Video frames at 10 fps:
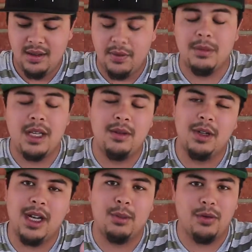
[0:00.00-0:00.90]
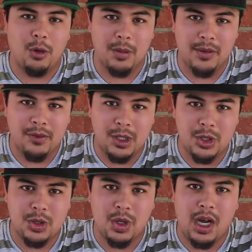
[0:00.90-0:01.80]
For me, when I perform the
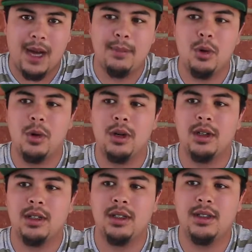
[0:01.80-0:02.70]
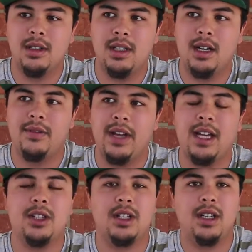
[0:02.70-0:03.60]
French drop or a
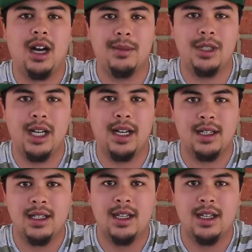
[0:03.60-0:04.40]
vanishing object,